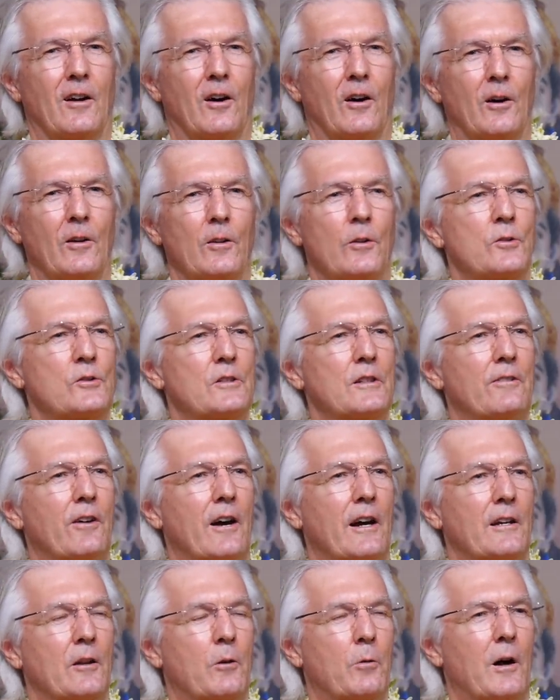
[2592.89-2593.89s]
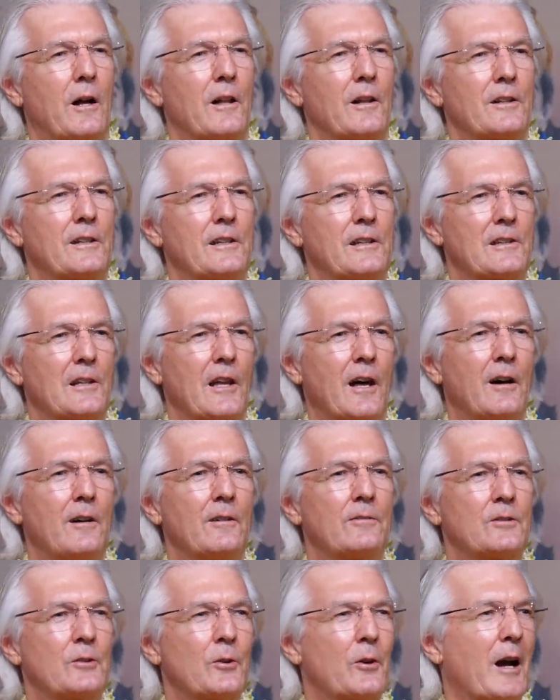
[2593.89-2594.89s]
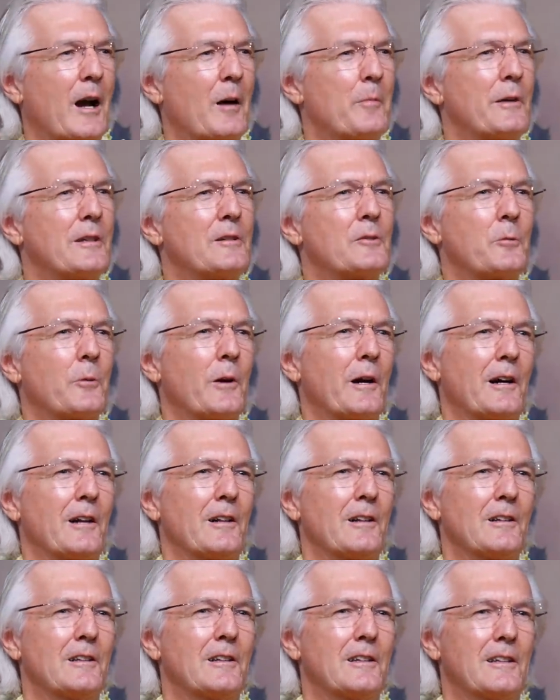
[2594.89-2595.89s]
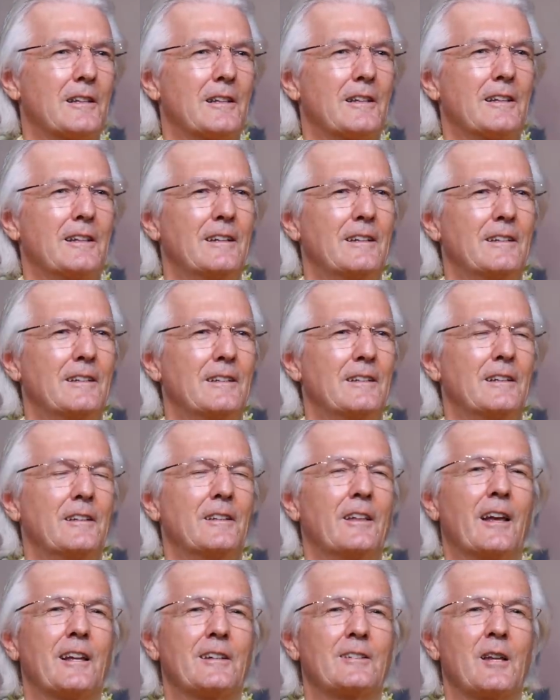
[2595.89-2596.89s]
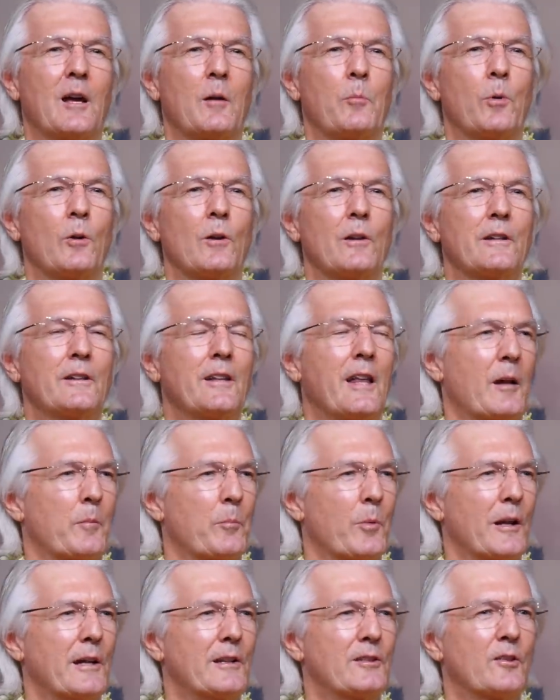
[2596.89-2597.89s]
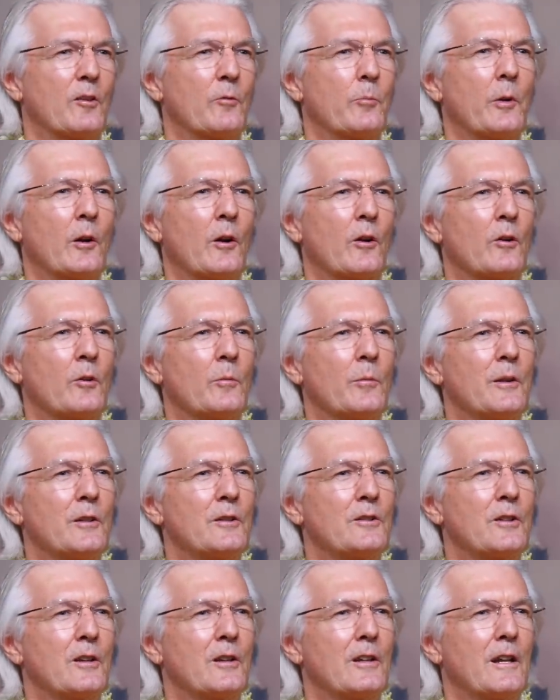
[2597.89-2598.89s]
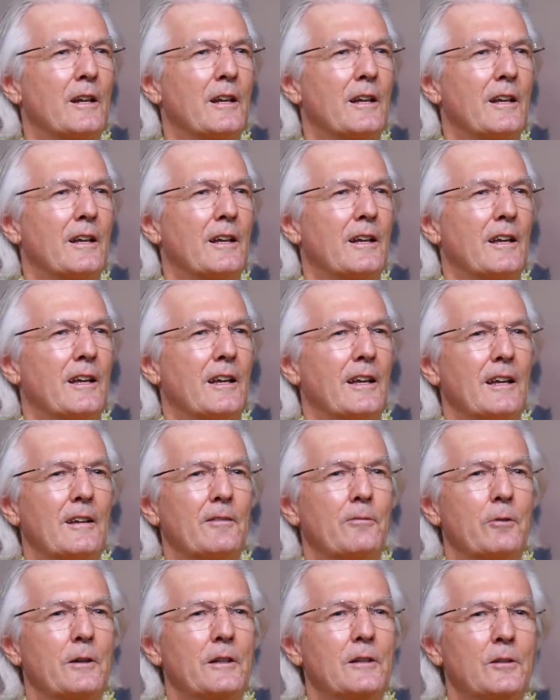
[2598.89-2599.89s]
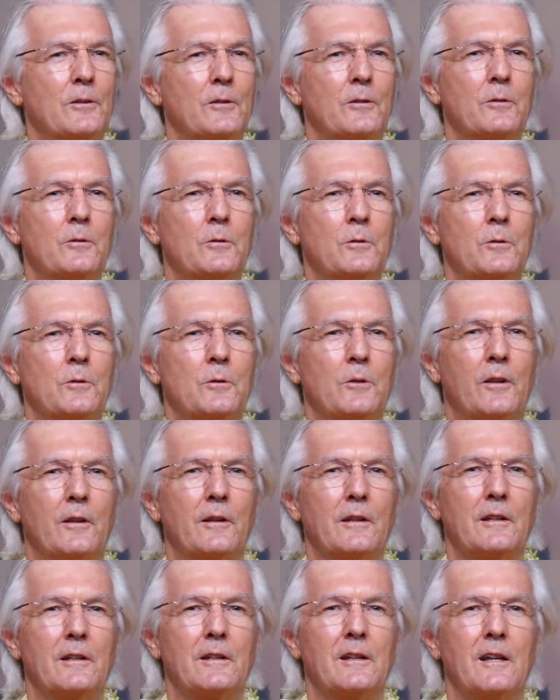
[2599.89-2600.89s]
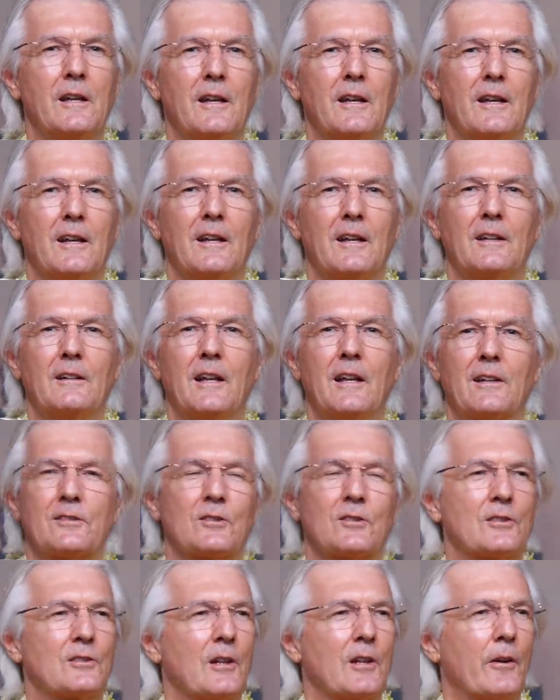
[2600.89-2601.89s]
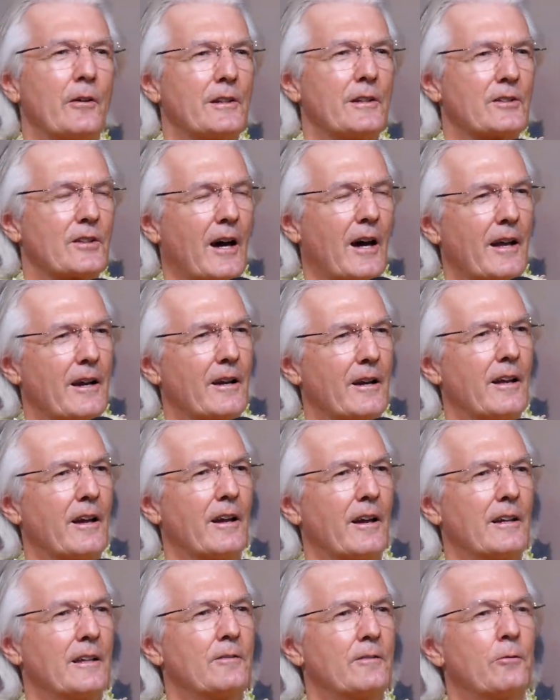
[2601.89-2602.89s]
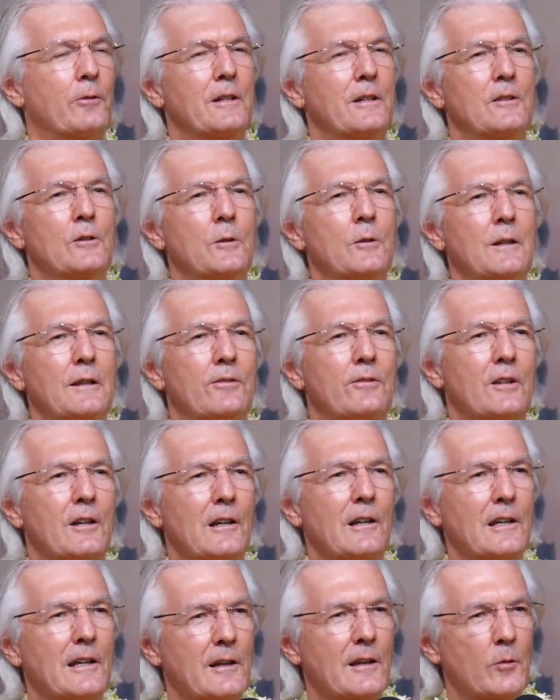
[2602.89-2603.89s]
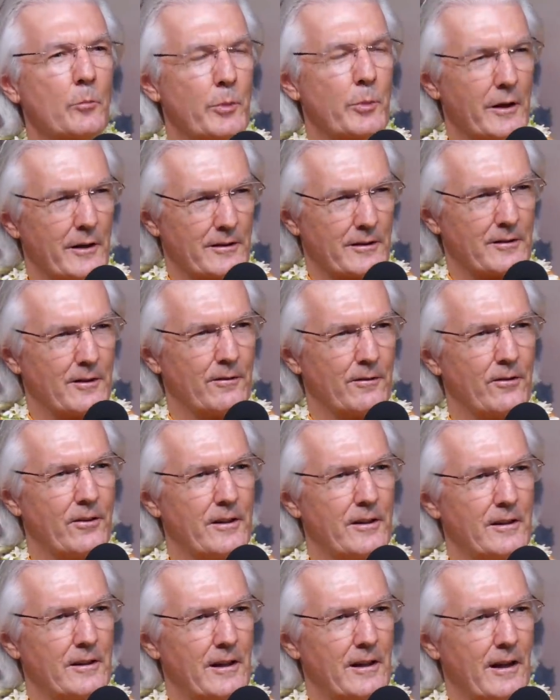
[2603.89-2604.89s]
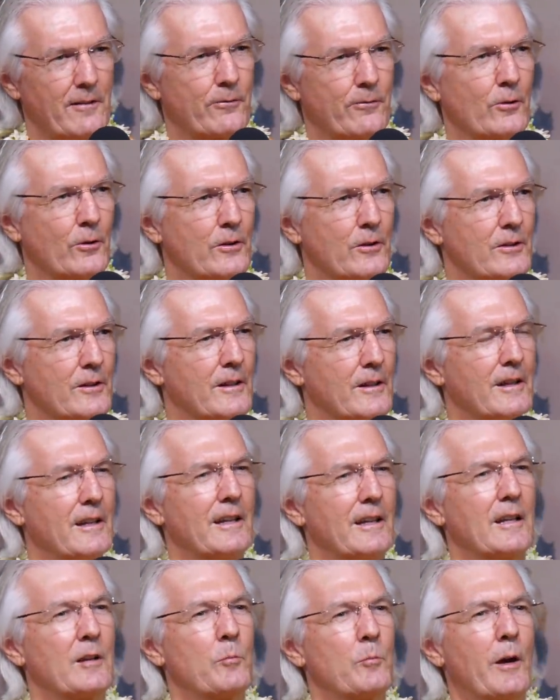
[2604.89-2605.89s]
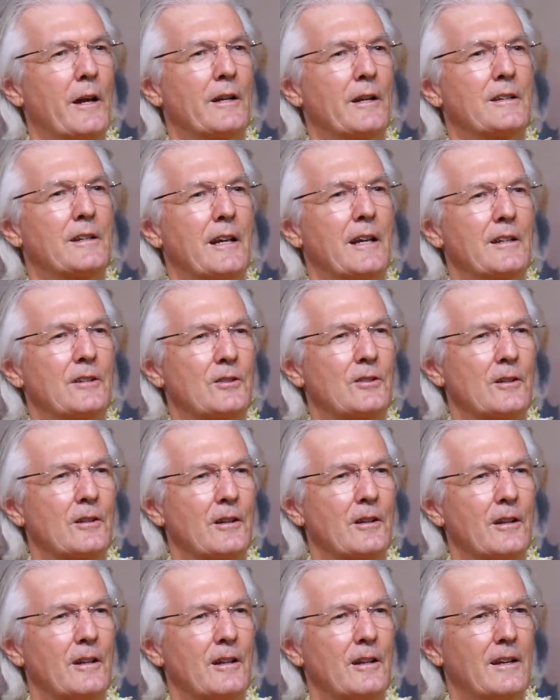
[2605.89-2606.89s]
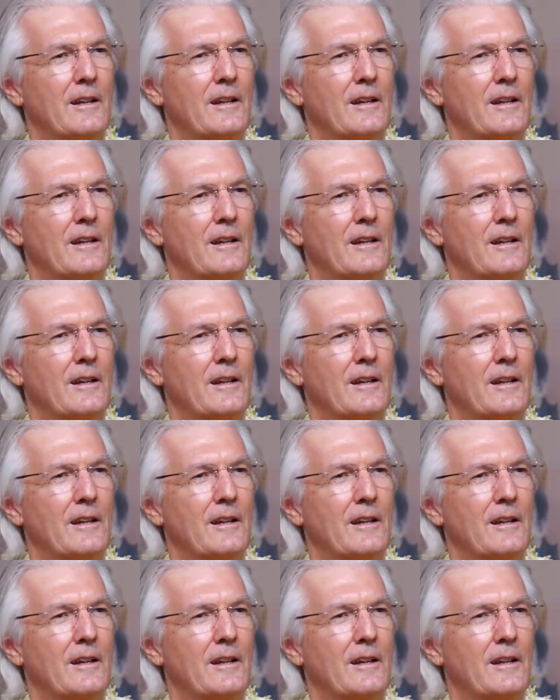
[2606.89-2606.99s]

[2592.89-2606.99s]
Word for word: all those divine qualities love to come and dwell in that temple, in that place of pilgrimage. If we do the necessary sadhana, if we do even a little bit of the effort in meditation,